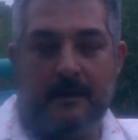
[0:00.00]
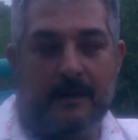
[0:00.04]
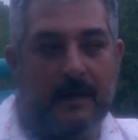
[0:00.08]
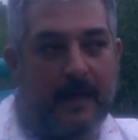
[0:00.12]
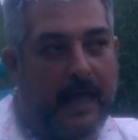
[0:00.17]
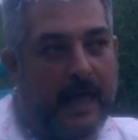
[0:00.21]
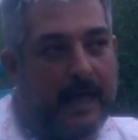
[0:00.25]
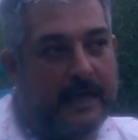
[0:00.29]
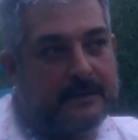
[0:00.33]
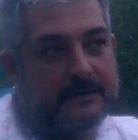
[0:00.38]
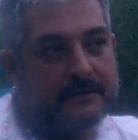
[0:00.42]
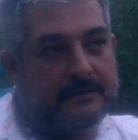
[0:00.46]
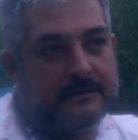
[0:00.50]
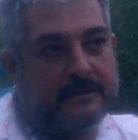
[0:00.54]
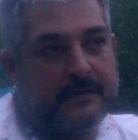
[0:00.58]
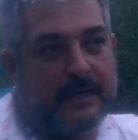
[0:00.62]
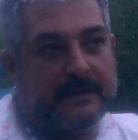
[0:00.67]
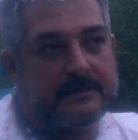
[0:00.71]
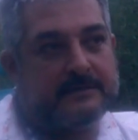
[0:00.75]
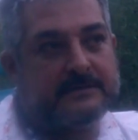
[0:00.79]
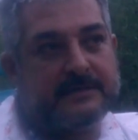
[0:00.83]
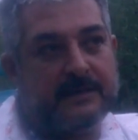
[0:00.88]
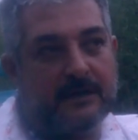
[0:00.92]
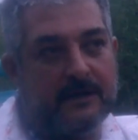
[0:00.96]
and
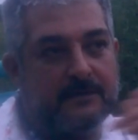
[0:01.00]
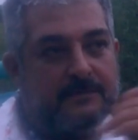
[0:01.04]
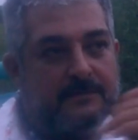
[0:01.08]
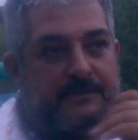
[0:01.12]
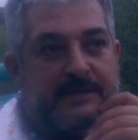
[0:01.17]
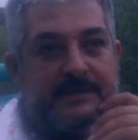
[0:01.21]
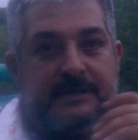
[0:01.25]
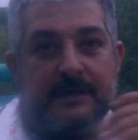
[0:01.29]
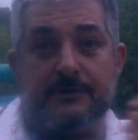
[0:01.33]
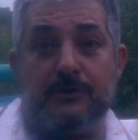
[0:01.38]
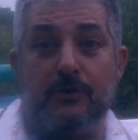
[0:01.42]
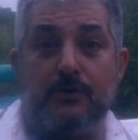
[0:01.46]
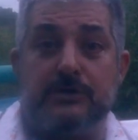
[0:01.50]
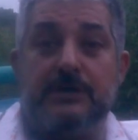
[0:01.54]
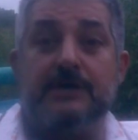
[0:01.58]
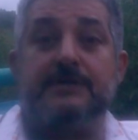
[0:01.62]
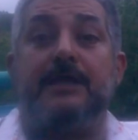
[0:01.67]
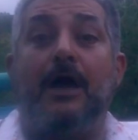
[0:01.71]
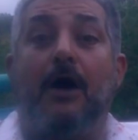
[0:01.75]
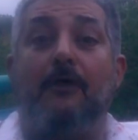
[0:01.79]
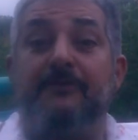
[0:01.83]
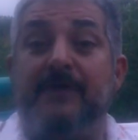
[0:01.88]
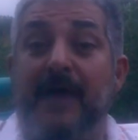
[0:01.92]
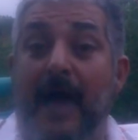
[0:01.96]
then tell me that okay
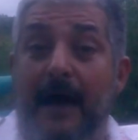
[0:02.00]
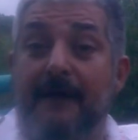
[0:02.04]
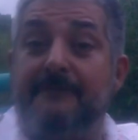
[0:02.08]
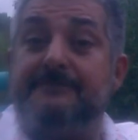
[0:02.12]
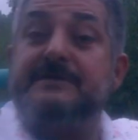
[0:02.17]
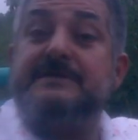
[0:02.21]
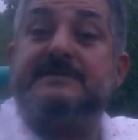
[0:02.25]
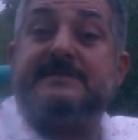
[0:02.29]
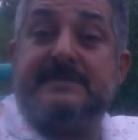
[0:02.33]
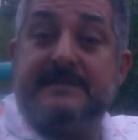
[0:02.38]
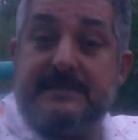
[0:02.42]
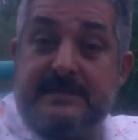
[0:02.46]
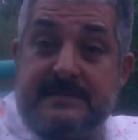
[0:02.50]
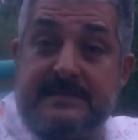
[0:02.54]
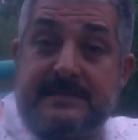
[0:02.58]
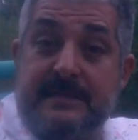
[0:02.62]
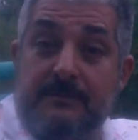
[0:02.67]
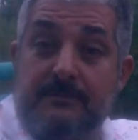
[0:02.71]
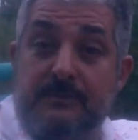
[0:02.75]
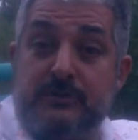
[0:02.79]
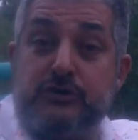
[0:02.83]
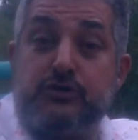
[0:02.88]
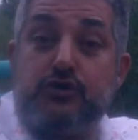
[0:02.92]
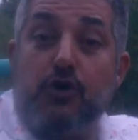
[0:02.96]
now we have the
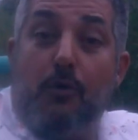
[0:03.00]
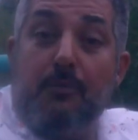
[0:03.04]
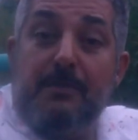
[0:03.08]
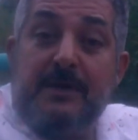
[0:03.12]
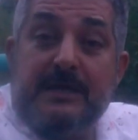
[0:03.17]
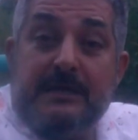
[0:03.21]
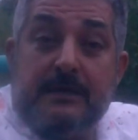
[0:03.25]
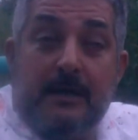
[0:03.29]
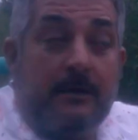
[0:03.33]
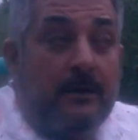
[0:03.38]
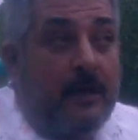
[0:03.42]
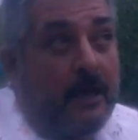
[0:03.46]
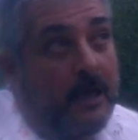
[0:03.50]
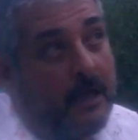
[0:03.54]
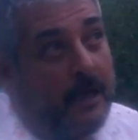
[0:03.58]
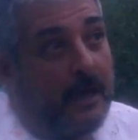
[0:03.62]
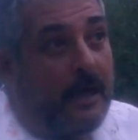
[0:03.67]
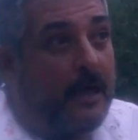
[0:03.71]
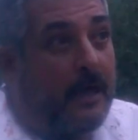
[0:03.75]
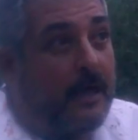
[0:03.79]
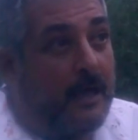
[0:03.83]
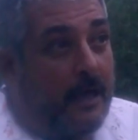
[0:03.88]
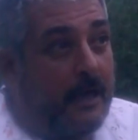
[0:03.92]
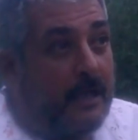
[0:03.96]
system show me the,
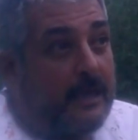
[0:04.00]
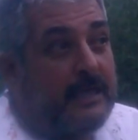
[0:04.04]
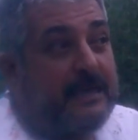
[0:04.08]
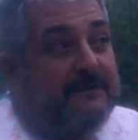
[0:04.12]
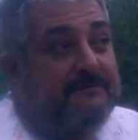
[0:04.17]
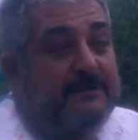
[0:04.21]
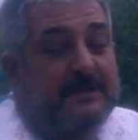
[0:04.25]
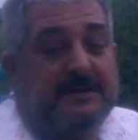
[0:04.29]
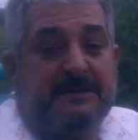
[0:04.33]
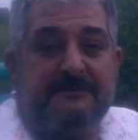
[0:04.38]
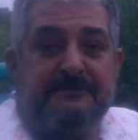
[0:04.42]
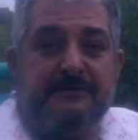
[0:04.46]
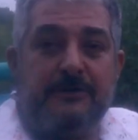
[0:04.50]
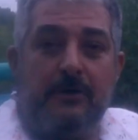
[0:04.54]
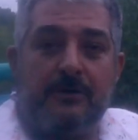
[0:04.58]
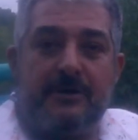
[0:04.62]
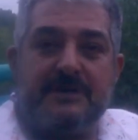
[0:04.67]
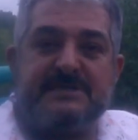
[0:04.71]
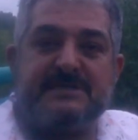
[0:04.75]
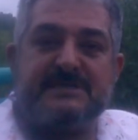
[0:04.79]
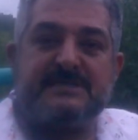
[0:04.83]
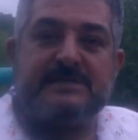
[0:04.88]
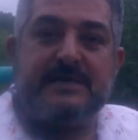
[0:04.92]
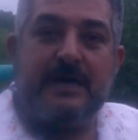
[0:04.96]
even if you're a
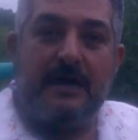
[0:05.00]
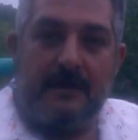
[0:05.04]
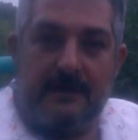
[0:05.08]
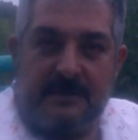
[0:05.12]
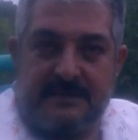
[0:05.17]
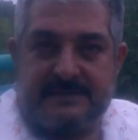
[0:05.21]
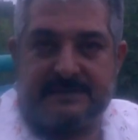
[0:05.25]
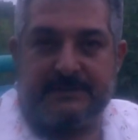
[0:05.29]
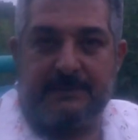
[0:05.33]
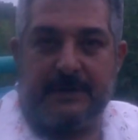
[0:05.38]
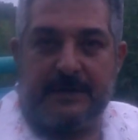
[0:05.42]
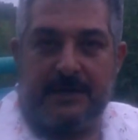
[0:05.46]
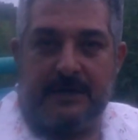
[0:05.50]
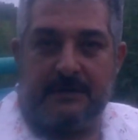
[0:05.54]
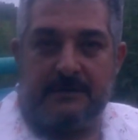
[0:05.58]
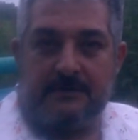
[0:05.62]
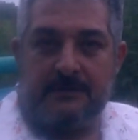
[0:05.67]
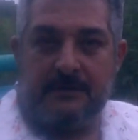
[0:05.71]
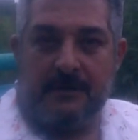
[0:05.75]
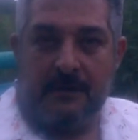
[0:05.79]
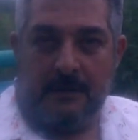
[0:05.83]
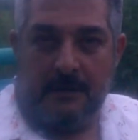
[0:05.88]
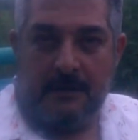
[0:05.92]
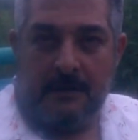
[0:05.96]

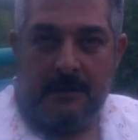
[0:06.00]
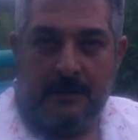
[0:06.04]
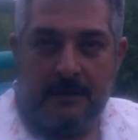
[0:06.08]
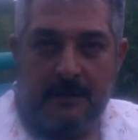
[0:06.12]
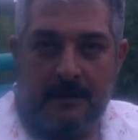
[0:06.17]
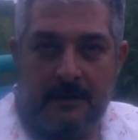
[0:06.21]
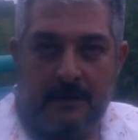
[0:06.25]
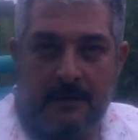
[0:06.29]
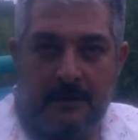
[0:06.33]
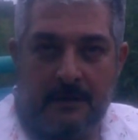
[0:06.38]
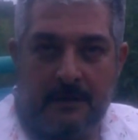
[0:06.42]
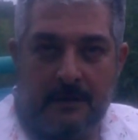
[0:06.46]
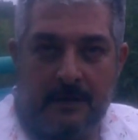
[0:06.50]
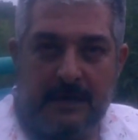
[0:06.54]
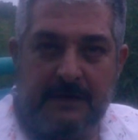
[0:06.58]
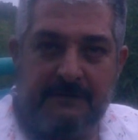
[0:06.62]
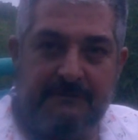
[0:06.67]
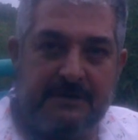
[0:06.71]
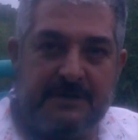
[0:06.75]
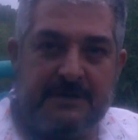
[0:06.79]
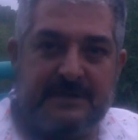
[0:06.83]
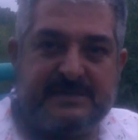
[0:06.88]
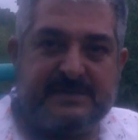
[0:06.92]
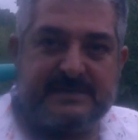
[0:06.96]
salesman
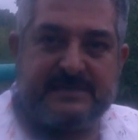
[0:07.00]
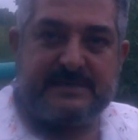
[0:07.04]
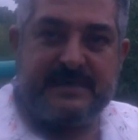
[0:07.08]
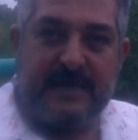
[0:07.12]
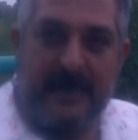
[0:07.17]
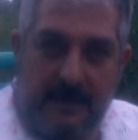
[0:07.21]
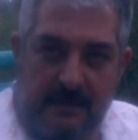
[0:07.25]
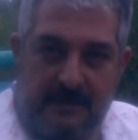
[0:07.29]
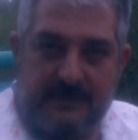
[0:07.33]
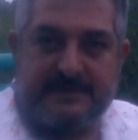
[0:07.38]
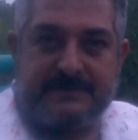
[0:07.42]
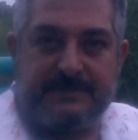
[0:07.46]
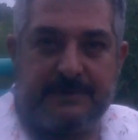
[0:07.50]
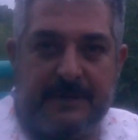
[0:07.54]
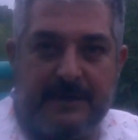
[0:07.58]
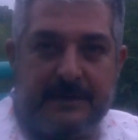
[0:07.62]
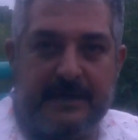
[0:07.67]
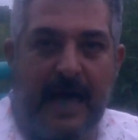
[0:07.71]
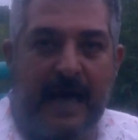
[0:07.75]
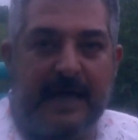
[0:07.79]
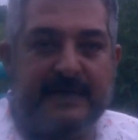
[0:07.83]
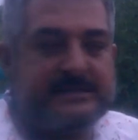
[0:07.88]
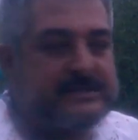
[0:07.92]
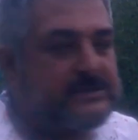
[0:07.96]
even a salesman
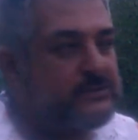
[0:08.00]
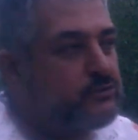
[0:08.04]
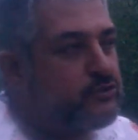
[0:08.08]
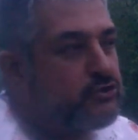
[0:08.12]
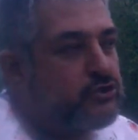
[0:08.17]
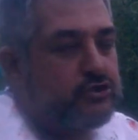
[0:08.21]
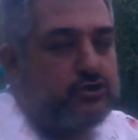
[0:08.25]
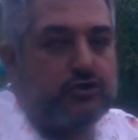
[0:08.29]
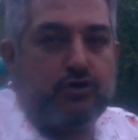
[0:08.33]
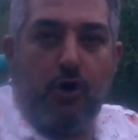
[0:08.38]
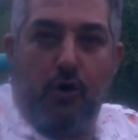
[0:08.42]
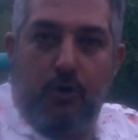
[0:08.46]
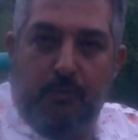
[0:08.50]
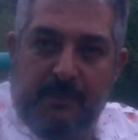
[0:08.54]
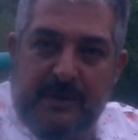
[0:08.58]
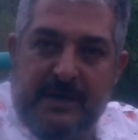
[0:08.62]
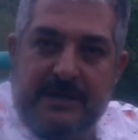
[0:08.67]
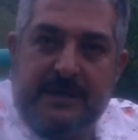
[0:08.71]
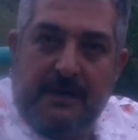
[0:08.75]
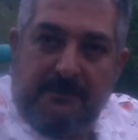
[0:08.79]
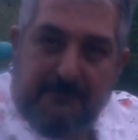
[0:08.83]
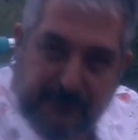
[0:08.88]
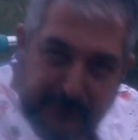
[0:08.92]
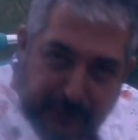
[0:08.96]
has to show me
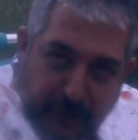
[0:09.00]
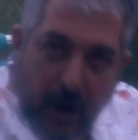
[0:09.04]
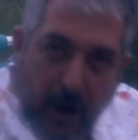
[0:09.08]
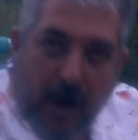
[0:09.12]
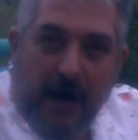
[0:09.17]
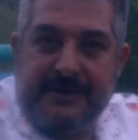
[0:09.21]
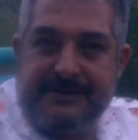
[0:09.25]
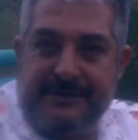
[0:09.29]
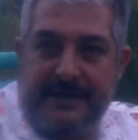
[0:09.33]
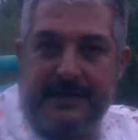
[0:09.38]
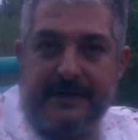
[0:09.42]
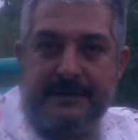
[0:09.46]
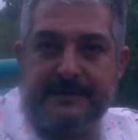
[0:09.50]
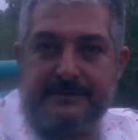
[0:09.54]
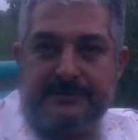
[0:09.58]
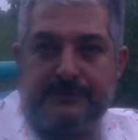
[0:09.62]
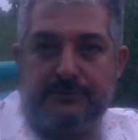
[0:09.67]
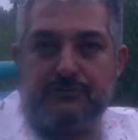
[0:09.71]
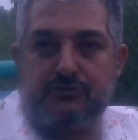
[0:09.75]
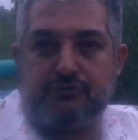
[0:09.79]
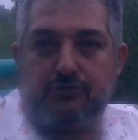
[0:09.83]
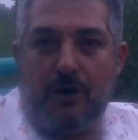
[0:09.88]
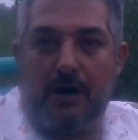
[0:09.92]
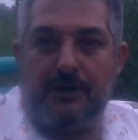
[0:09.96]
the product to
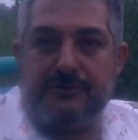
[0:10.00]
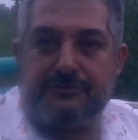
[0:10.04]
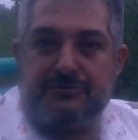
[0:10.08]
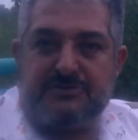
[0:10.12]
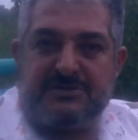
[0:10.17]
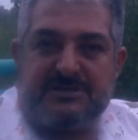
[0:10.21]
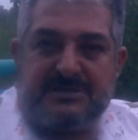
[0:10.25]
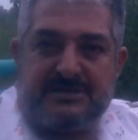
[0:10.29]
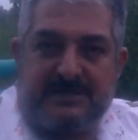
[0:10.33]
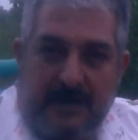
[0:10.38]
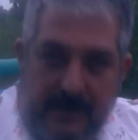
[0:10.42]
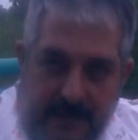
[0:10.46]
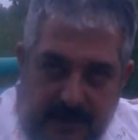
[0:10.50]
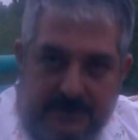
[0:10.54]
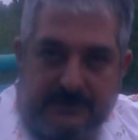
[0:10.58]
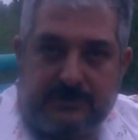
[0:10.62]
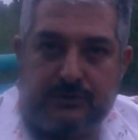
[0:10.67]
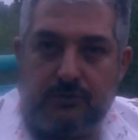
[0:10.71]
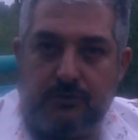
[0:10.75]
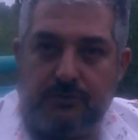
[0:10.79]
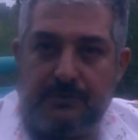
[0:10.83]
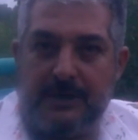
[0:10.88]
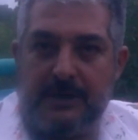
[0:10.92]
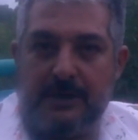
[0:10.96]
try to sell it
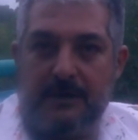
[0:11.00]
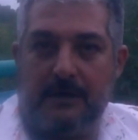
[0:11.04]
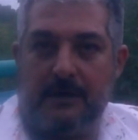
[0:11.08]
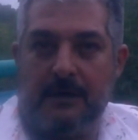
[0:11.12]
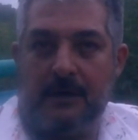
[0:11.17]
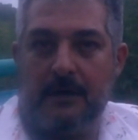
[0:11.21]
to me